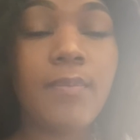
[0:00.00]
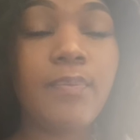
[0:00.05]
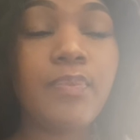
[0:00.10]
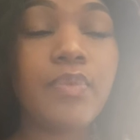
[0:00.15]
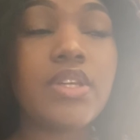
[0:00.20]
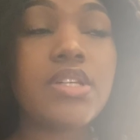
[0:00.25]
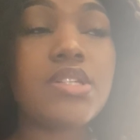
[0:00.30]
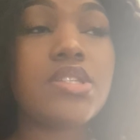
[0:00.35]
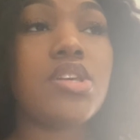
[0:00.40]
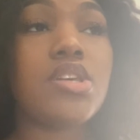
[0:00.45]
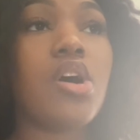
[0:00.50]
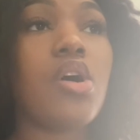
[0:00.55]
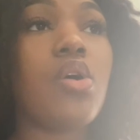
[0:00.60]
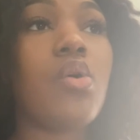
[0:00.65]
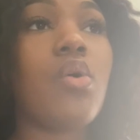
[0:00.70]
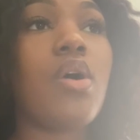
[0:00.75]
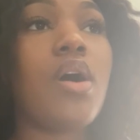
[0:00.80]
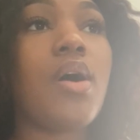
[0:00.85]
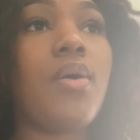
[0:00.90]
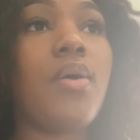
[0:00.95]

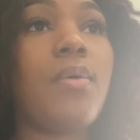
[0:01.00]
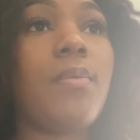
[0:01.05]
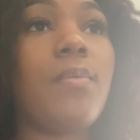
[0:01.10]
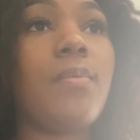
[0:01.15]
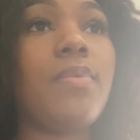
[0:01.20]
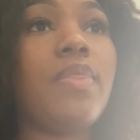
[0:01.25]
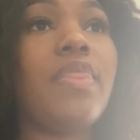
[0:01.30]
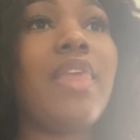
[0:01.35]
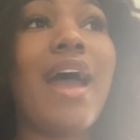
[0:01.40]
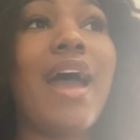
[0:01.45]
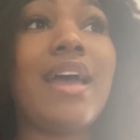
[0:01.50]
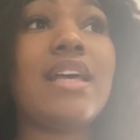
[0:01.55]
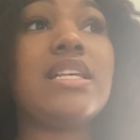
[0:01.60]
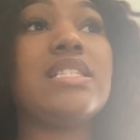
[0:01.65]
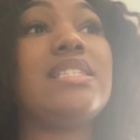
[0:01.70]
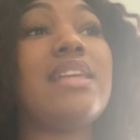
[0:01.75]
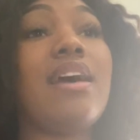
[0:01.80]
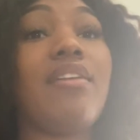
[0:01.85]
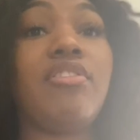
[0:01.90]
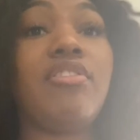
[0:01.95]
So that has
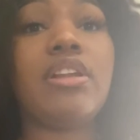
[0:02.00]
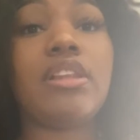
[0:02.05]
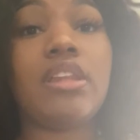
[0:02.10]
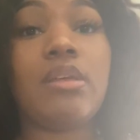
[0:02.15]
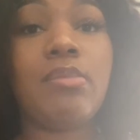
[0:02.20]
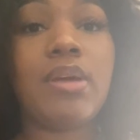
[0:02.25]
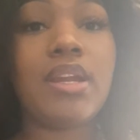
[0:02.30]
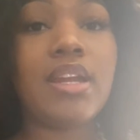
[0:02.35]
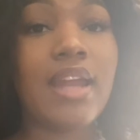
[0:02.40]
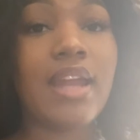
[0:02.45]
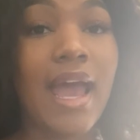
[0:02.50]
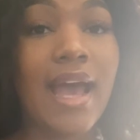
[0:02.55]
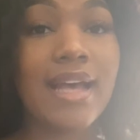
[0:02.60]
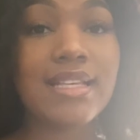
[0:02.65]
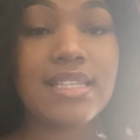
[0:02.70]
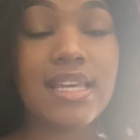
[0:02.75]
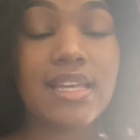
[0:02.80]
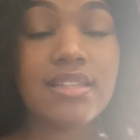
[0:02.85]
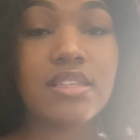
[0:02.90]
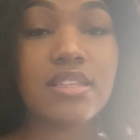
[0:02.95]
definitely been an
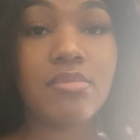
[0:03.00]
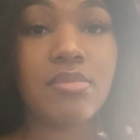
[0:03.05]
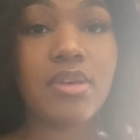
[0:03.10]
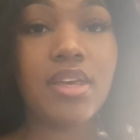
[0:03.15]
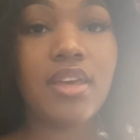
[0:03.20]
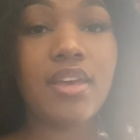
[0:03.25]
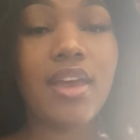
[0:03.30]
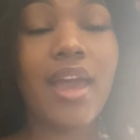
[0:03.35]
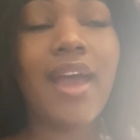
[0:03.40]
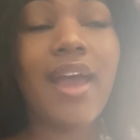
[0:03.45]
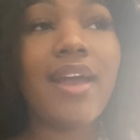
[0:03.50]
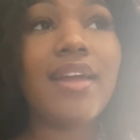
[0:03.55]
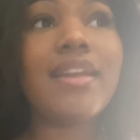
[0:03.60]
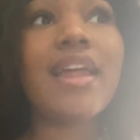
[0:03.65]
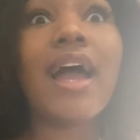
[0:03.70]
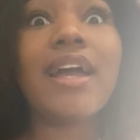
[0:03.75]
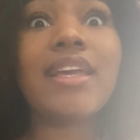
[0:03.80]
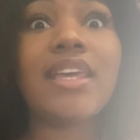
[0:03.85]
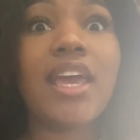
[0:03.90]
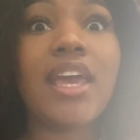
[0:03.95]
asset to me. And
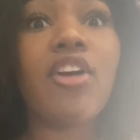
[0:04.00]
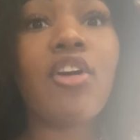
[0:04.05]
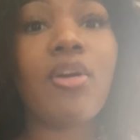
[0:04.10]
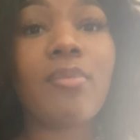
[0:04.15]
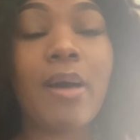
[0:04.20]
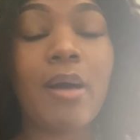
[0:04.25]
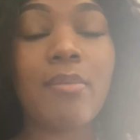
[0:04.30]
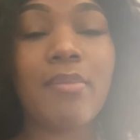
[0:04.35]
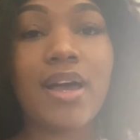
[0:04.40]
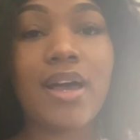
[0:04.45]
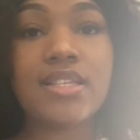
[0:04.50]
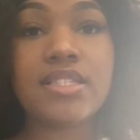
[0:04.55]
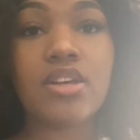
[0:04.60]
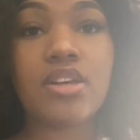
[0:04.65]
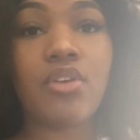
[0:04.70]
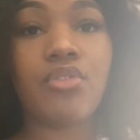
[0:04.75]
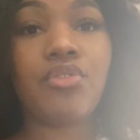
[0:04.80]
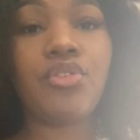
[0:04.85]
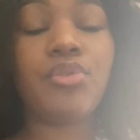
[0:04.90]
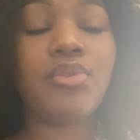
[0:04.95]
I care about
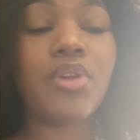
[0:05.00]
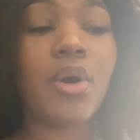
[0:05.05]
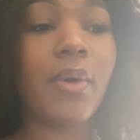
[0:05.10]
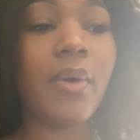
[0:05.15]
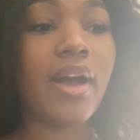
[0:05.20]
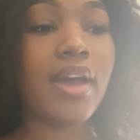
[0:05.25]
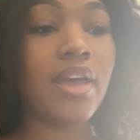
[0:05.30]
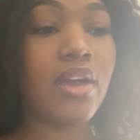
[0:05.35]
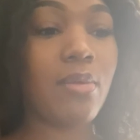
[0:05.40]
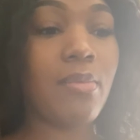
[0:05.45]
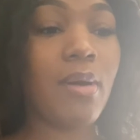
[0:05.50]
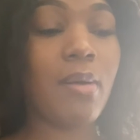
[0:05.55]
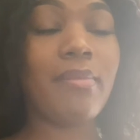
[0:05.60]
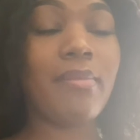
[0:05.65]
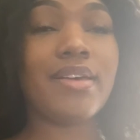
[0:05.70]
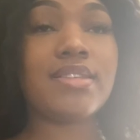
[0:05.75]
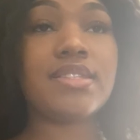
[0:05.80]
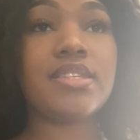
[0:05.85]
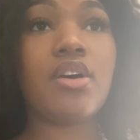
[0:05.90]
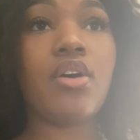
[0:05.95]
myself. You know, I care about
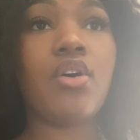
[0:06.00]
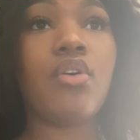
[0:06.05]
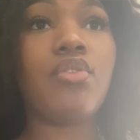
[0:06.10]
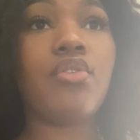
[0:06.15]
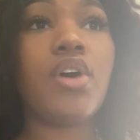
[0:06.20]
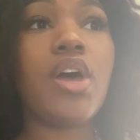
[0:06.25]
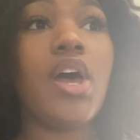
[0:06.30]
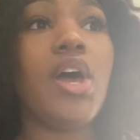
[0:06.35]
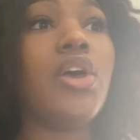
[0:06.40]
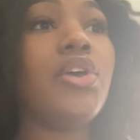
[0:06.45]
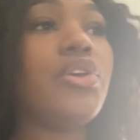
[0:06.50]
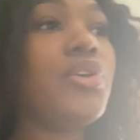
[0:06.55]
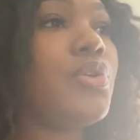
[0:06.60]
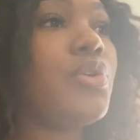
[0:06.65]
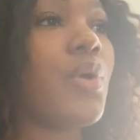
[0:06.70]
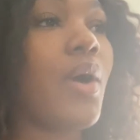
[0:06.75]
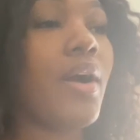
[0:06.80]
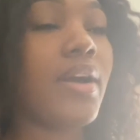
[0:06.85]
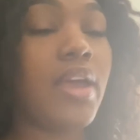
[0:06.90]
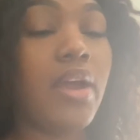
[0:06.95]
myself. You
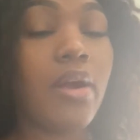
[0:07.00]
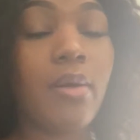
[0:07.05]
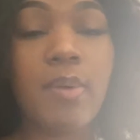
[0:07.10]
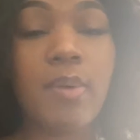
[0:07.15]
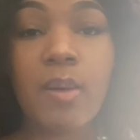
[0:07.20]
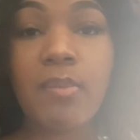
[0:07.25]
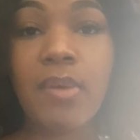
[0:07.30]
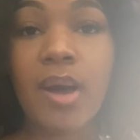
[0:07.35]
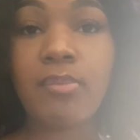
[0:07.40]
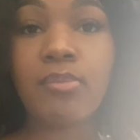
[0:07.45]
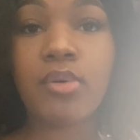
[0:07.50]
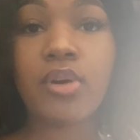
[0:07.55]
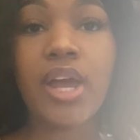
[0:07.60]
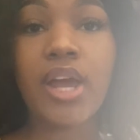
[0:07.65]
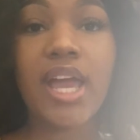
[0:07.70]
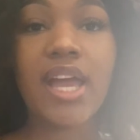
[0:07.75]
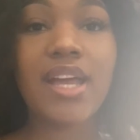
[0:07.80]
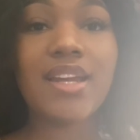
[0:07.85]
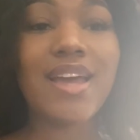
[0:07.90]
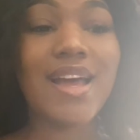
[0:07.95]
know, I care about my
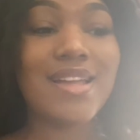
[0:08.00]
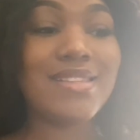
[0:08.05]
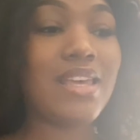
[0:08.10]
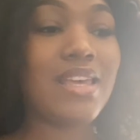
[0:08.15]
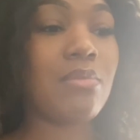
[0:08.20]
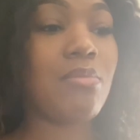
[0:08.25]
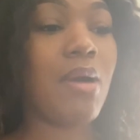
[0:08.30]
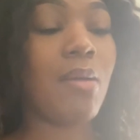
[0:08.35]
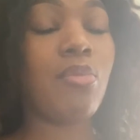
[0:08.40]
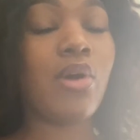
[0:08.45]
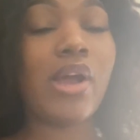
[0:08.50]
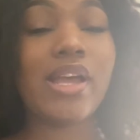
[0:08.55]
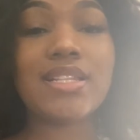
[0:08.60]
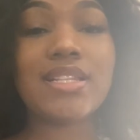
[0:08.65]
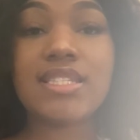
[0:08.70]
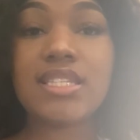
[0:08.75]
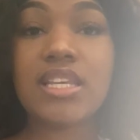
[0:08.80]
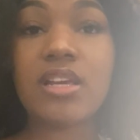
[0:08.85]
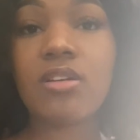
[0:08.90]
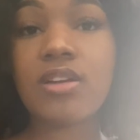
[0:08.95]
brand. I take my brand
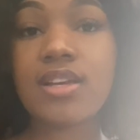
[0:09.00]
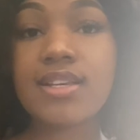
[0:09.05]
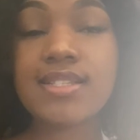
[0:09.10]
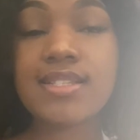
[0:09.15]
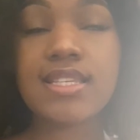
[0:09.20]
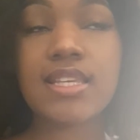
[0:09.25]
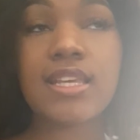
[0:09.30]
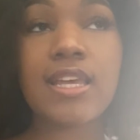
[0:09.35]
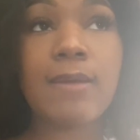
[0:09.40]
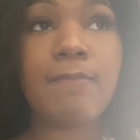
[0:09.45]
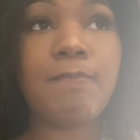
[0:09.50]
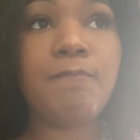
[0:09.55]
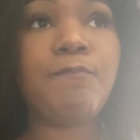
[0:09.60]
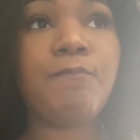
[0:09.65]
seriously.